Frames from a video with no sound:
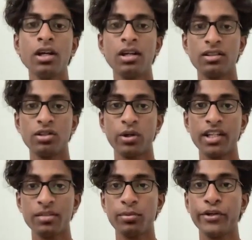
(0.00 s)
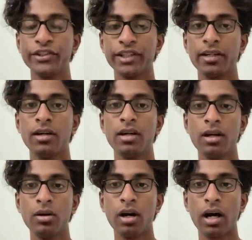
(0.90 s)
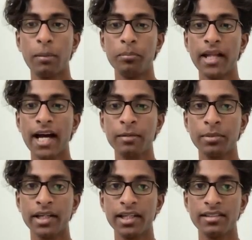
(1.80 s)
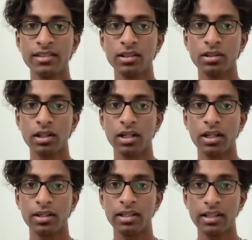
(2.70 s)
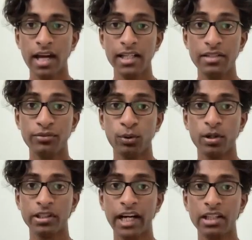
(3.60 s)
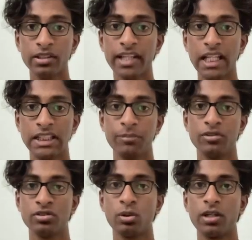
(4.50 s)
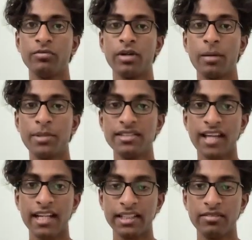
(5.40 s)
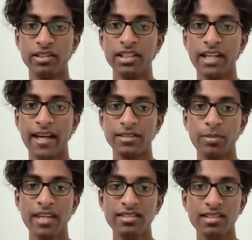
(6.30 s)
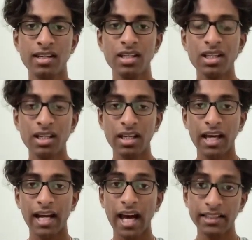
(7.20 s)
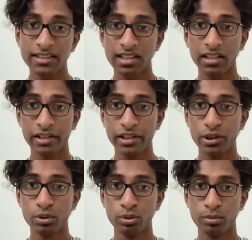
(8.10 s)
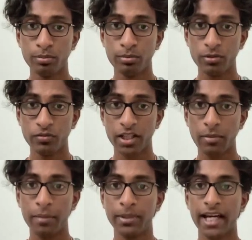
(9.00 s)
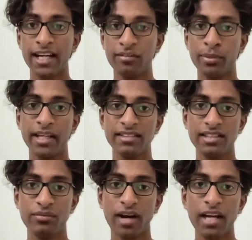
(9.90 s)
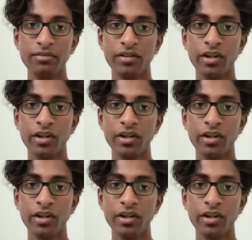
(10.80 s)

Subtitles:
So in this position, black plays knight e4, trying to gain some sort of piece activity and space, and I just continue with my plan of playing c5.